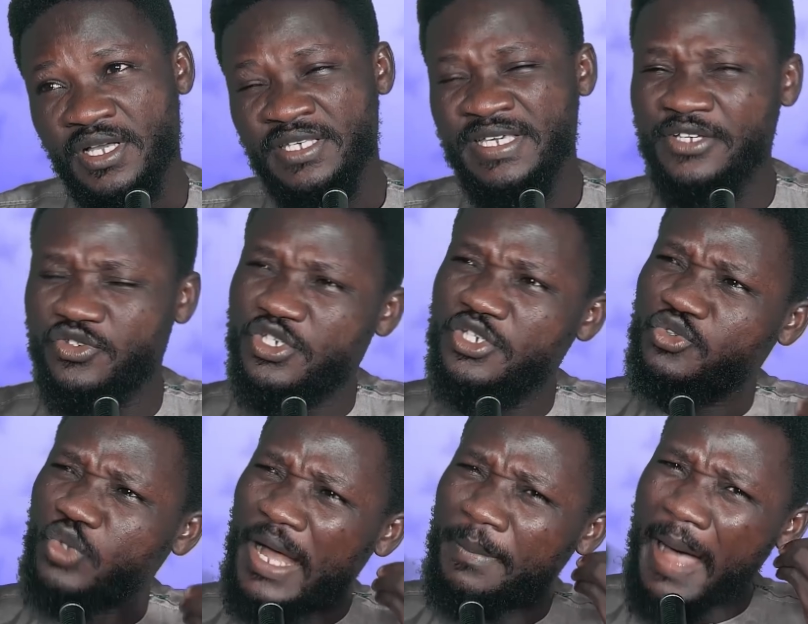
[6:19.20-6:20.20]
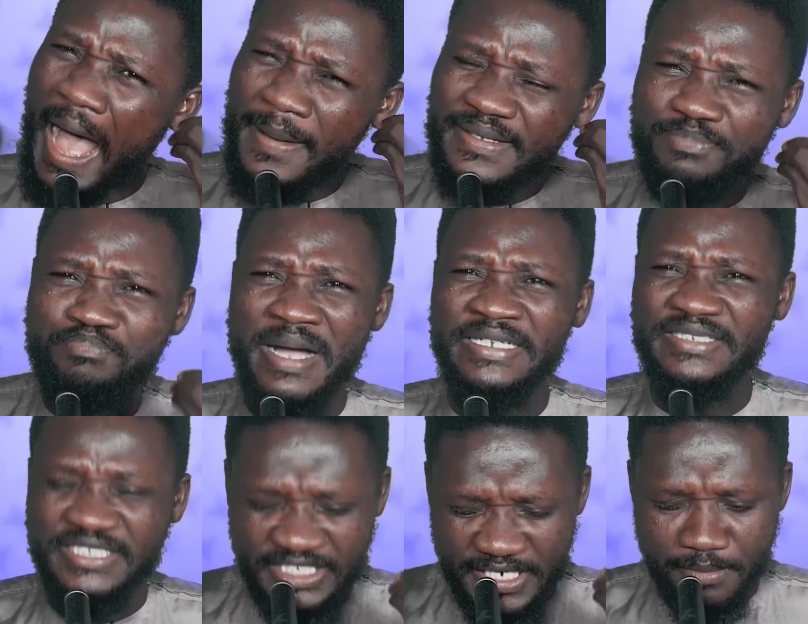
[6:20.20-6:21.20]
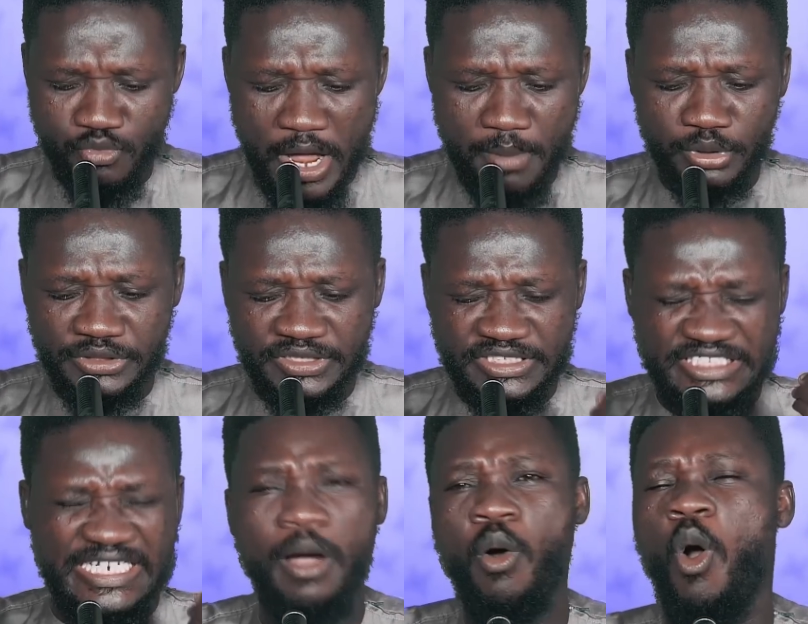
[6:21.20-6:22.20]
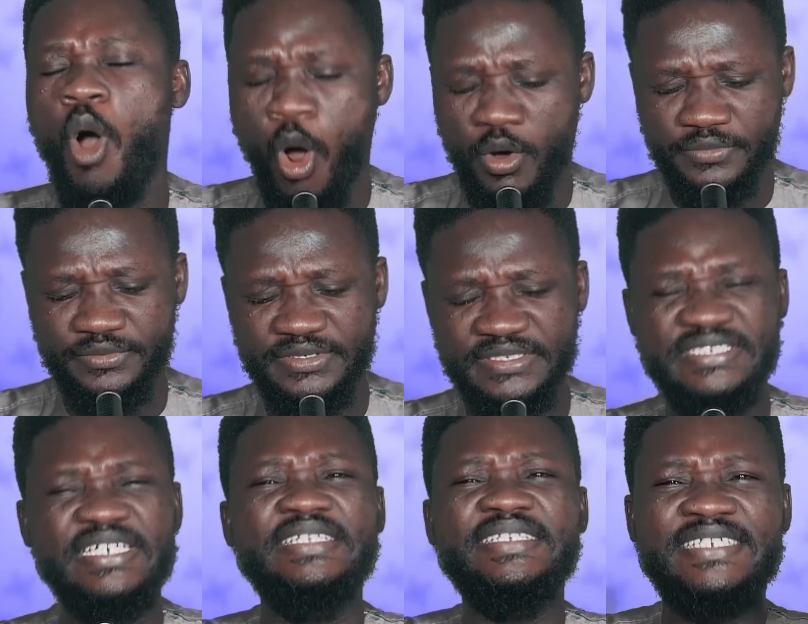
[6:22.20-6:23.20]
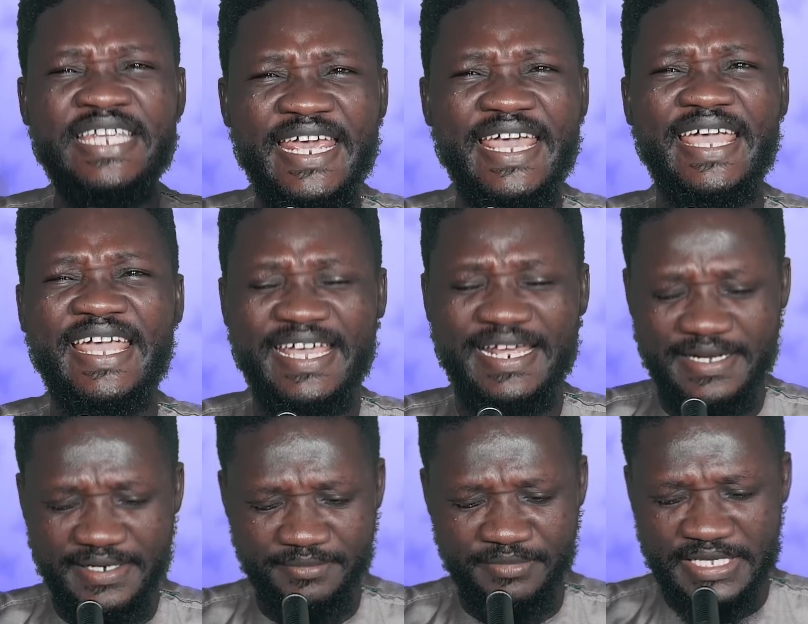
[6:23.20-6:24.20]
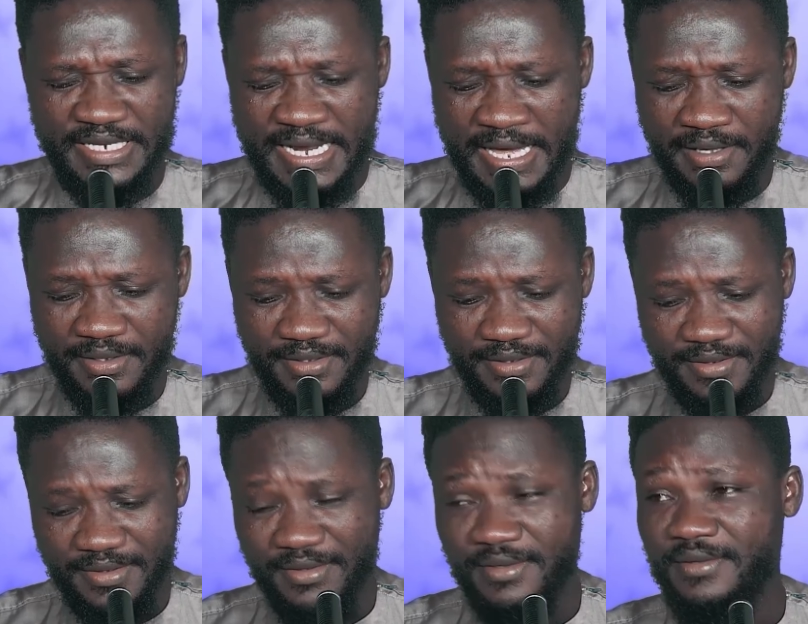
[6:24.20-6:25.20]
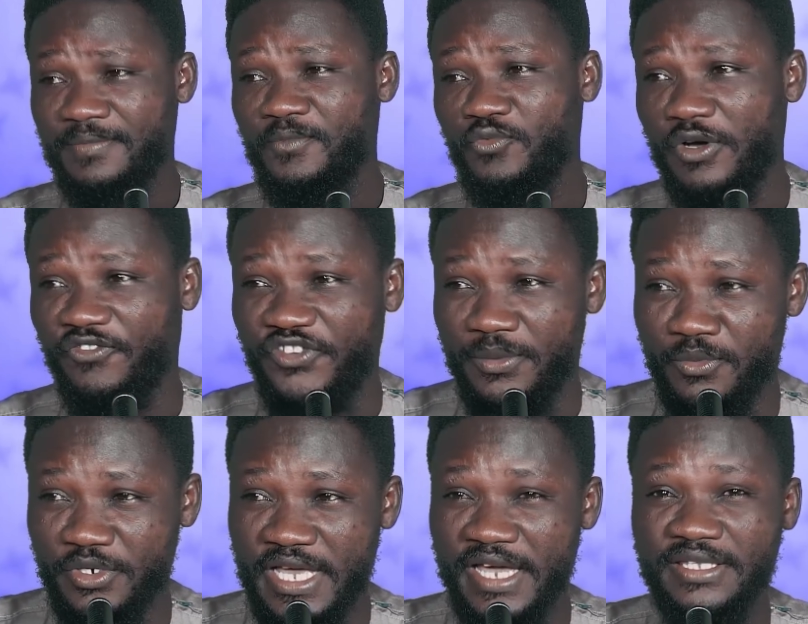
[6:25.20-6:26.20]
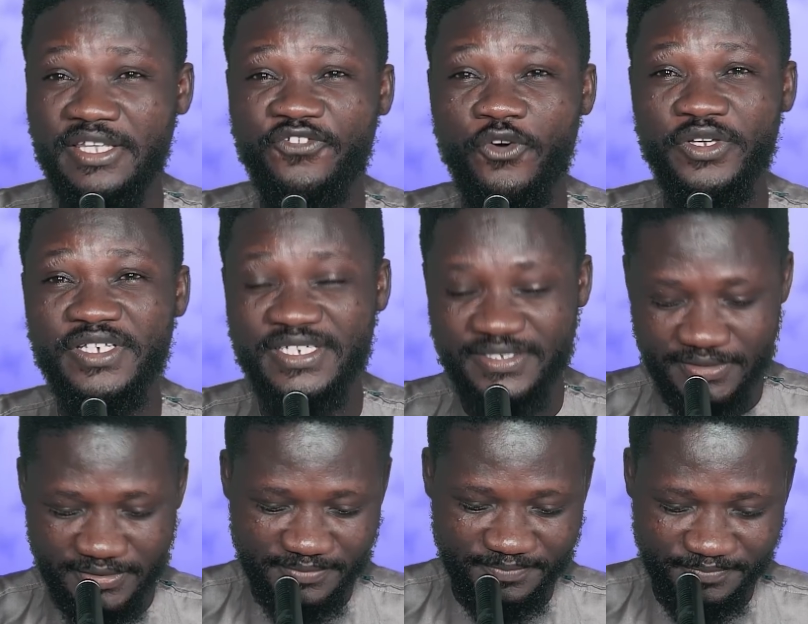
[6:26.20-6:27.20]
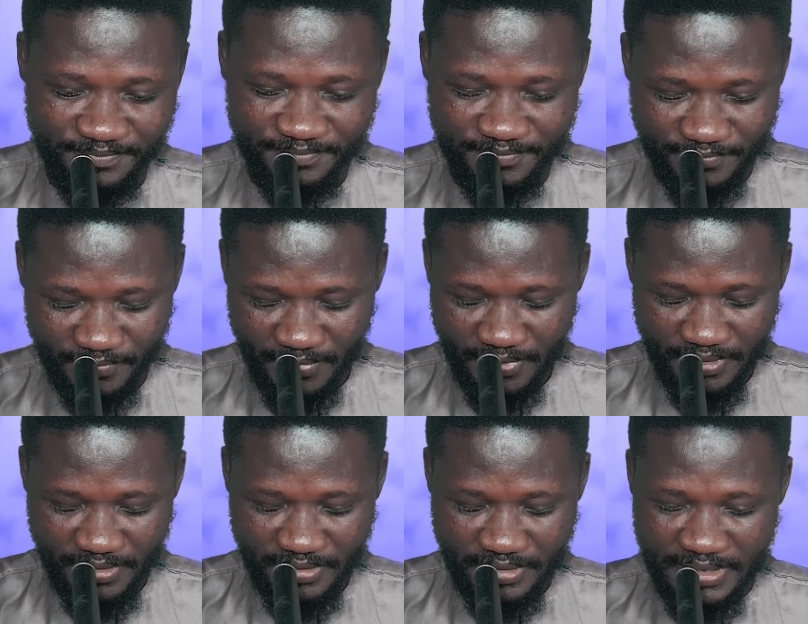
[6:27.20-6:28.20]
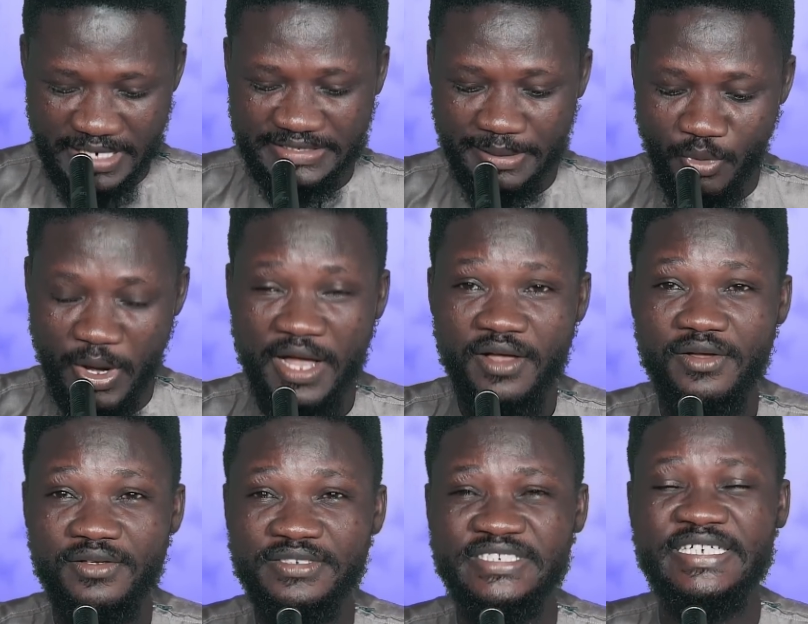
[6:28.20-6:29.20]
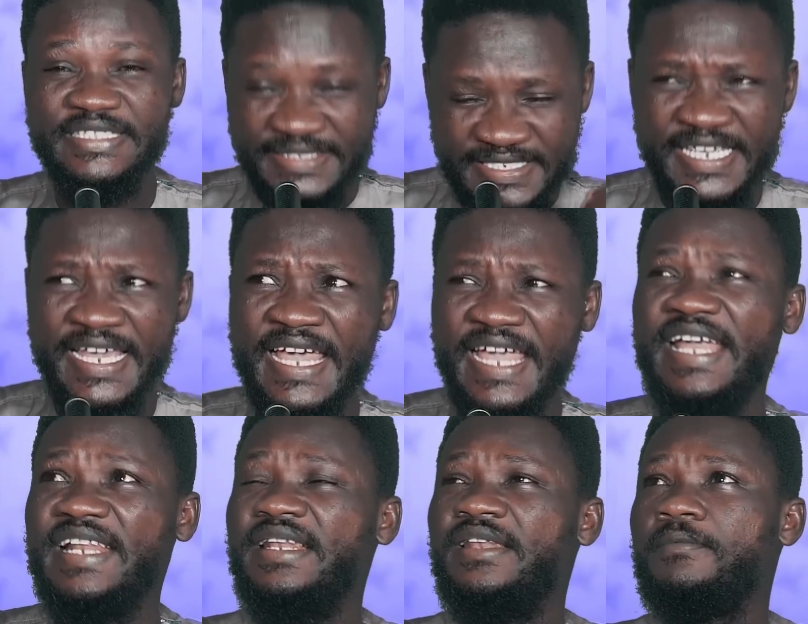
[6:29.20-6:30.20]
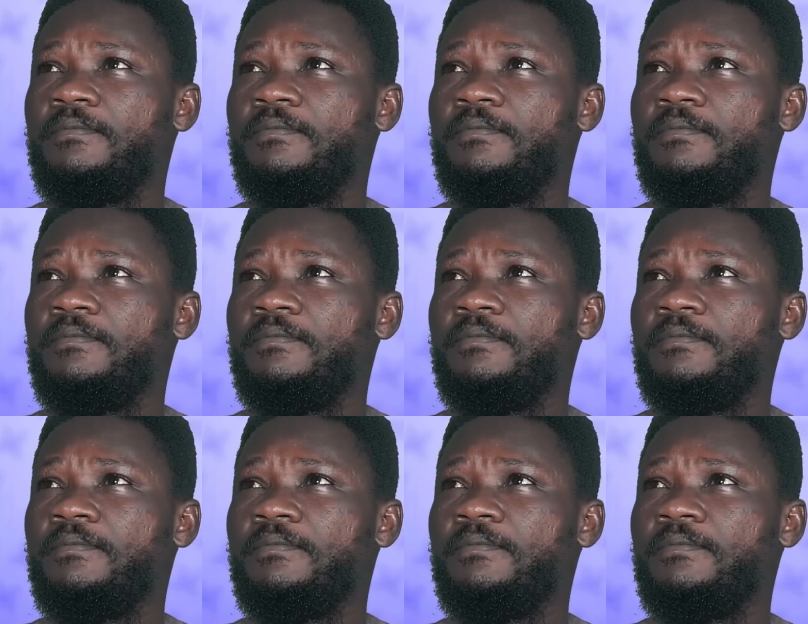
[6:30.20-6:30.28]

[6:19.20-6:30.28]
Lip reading: Yesu Kristo at man chire mu emu da ho still me nana for free money 84 years na samwa still